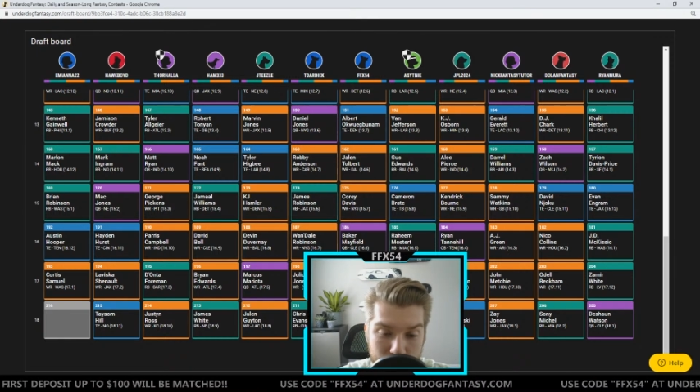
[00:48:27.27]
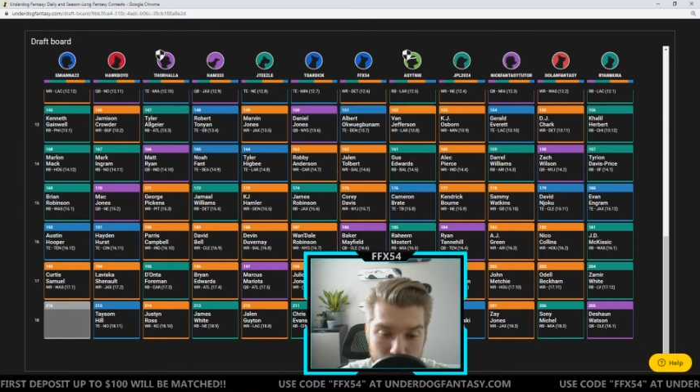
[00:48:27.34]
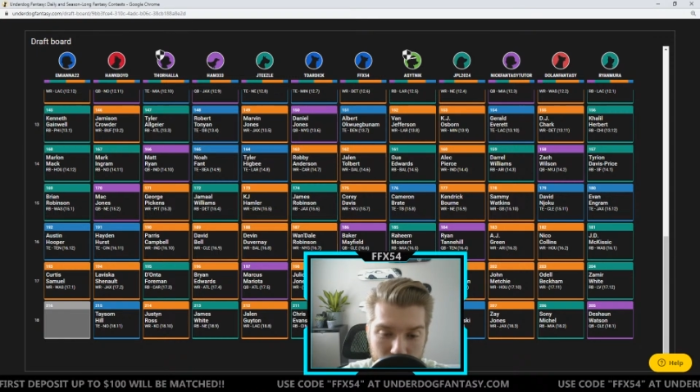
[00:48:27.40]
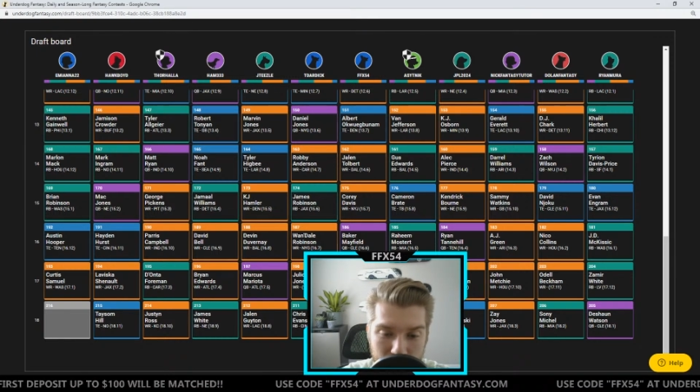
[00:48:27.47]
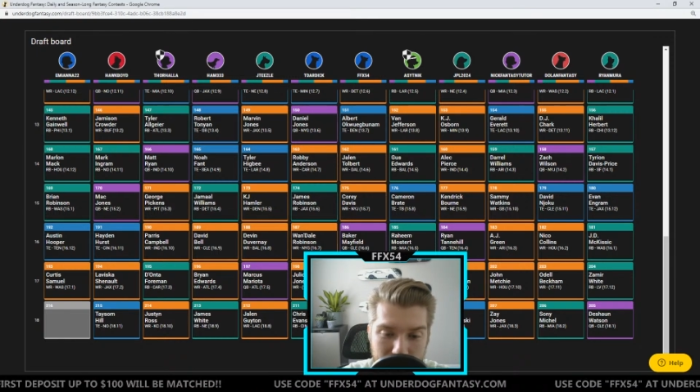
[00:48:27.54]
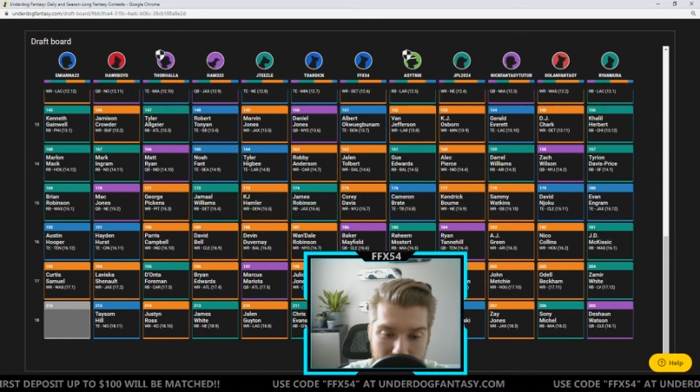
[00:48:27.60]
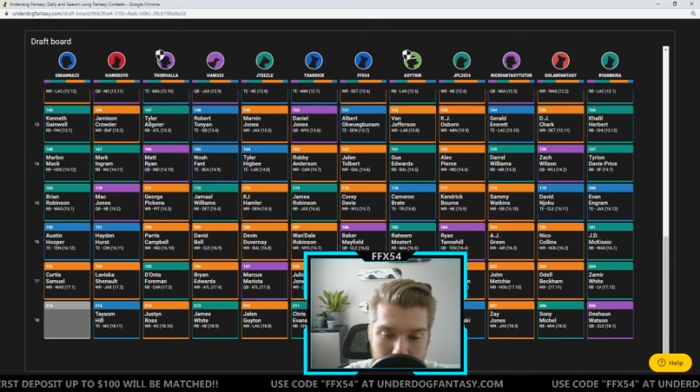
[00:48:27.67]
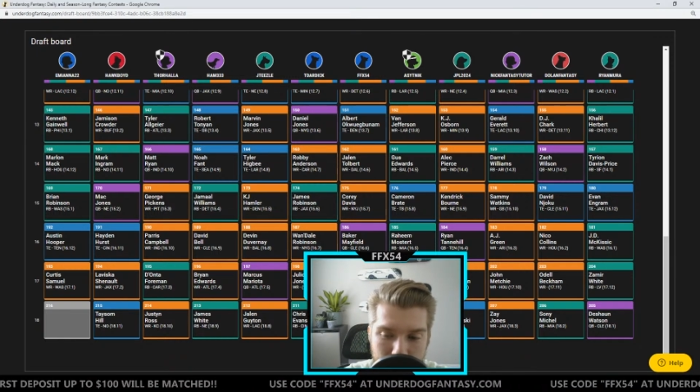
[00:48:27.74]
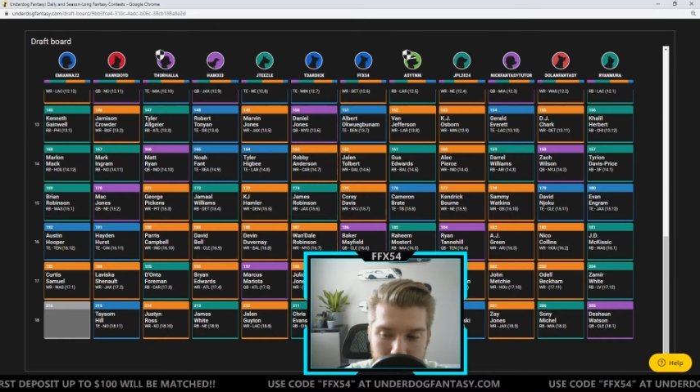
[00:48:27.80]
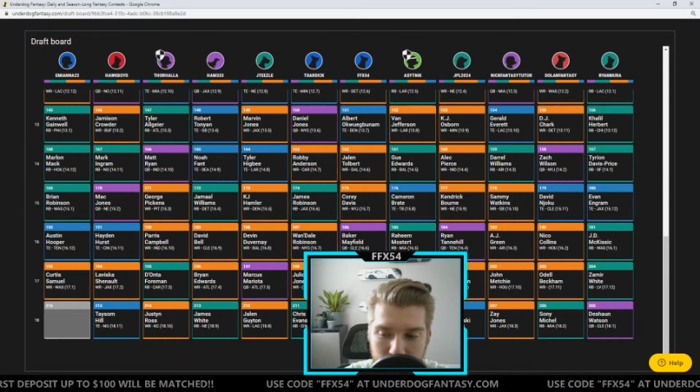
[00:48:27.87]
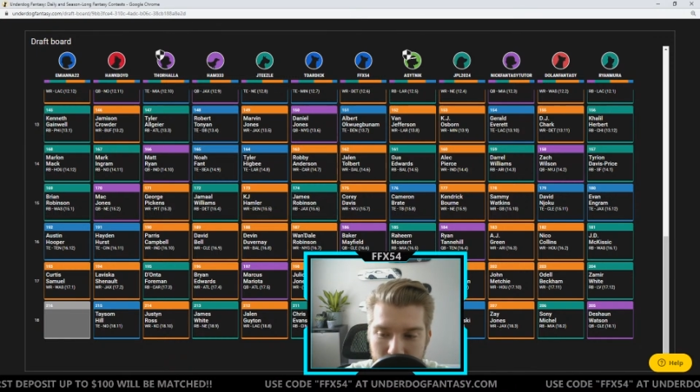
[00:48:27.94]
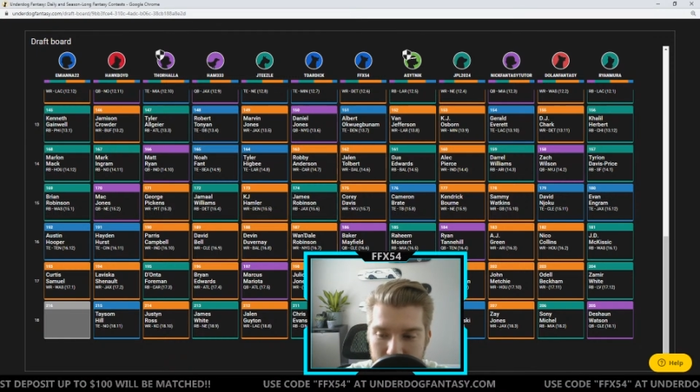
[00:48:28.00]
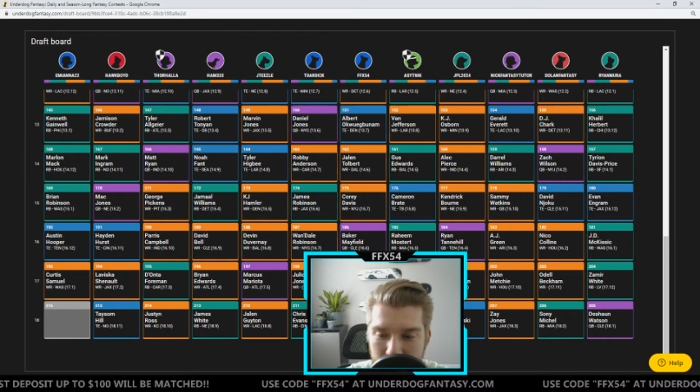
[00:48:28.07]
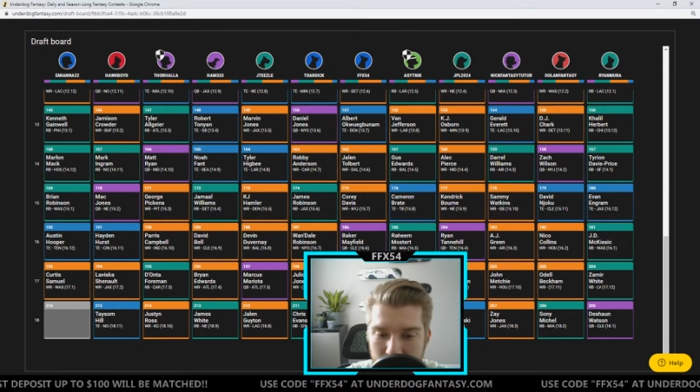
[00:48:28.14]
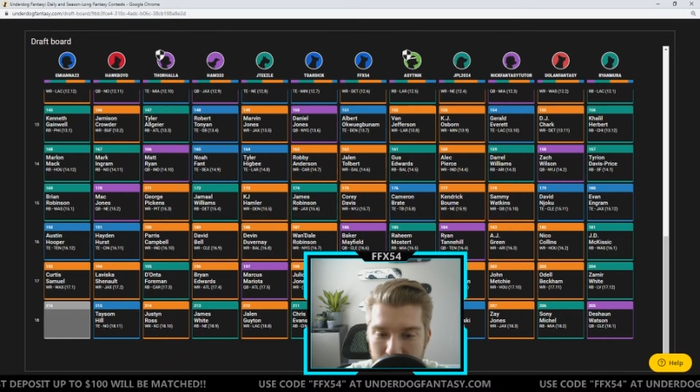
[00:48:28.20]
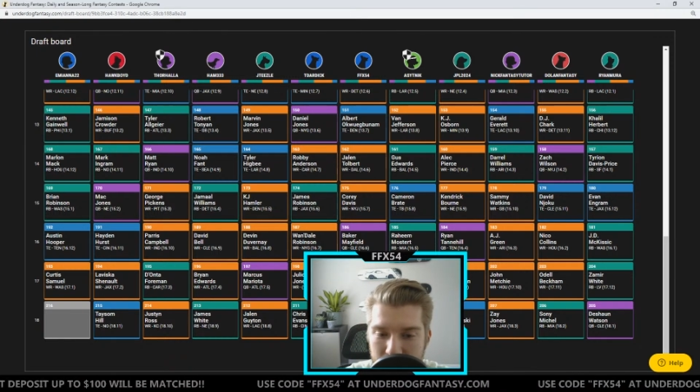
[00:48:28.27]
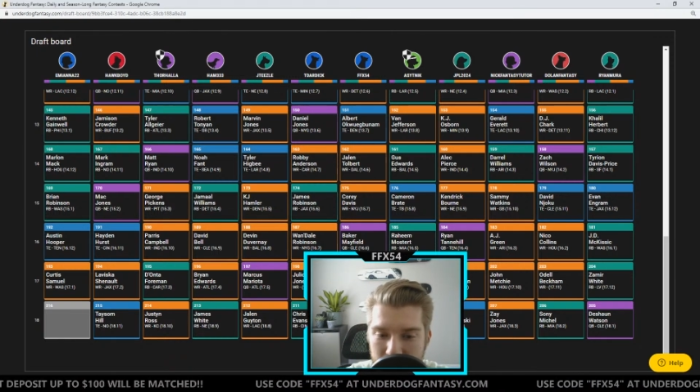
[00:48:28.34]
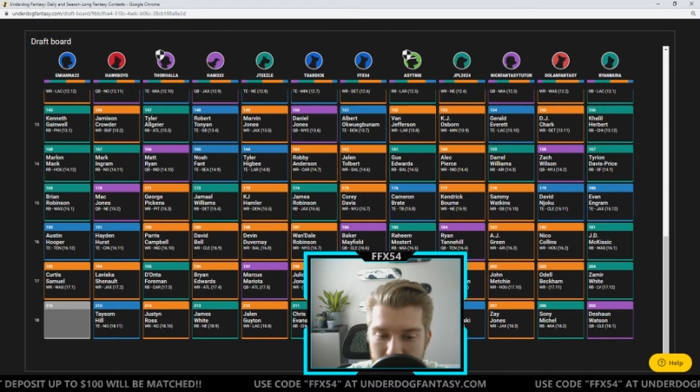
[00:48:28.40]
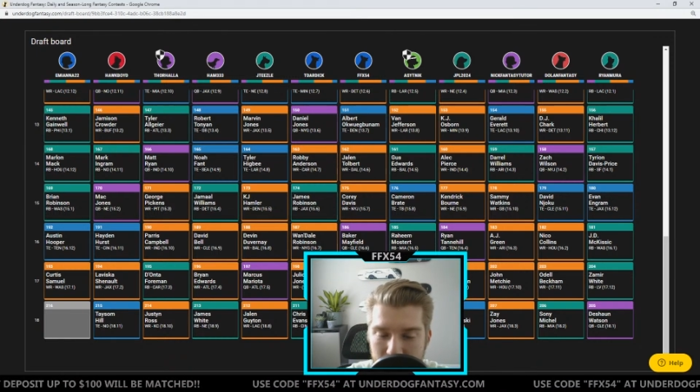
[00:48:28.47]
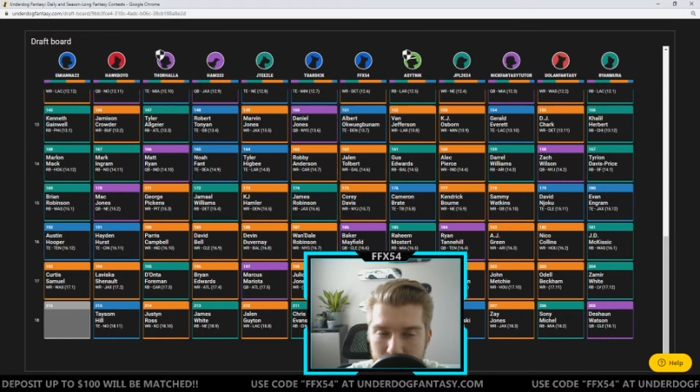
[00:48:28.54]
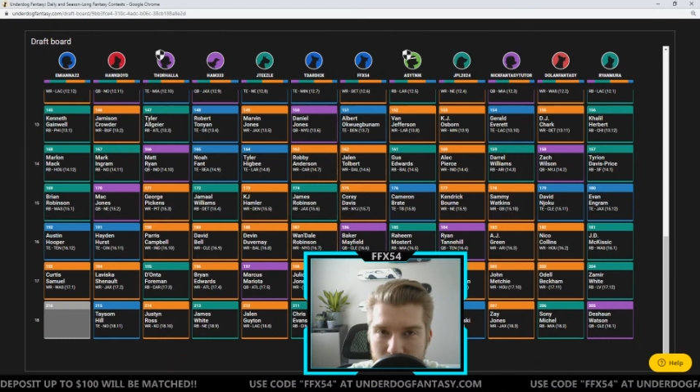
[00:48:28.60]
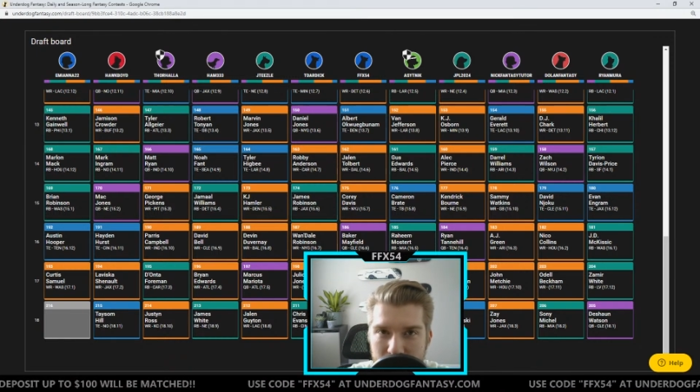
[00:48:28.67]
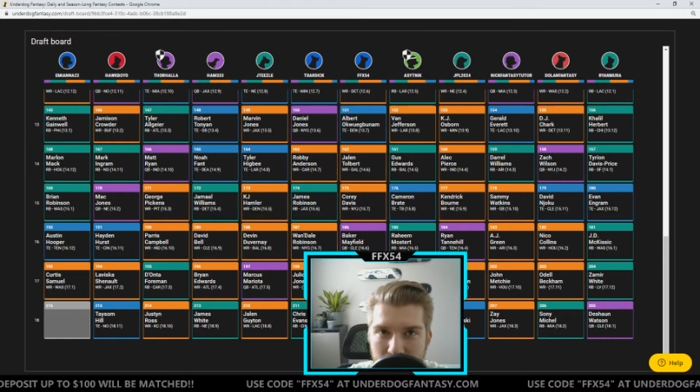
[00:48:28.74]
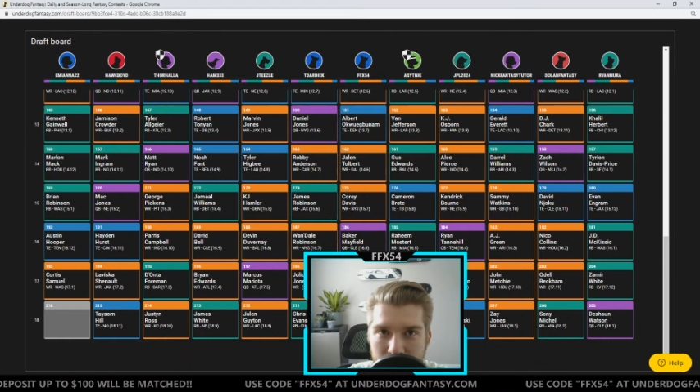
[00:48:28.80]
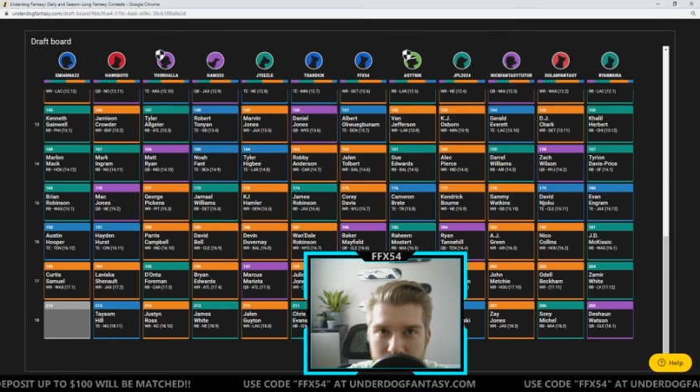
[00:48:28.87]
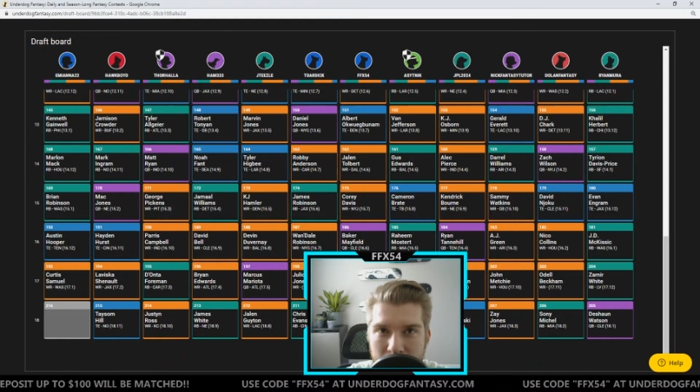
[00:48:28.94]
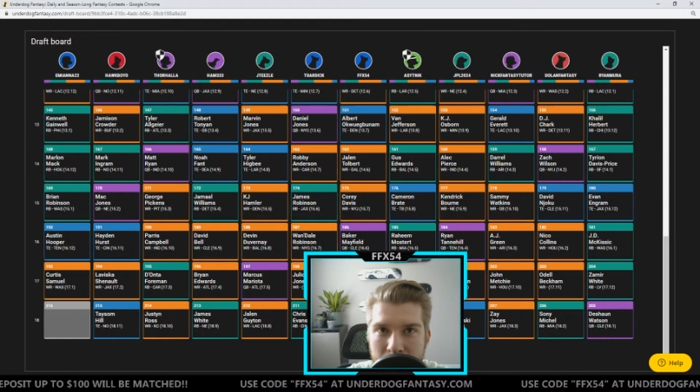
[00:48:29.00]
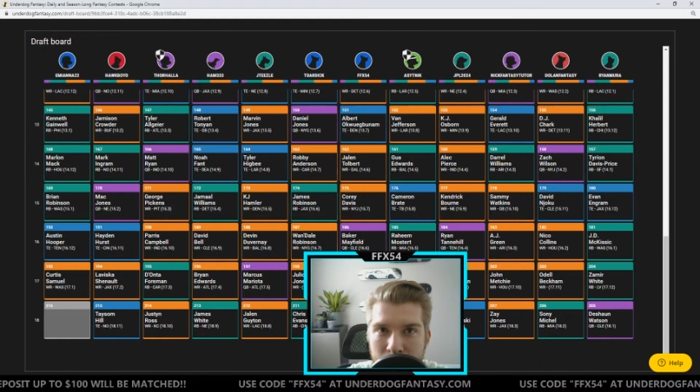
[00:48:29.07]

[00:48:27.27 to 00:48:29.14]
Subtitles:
sure a lot of people out there are kicking themselves.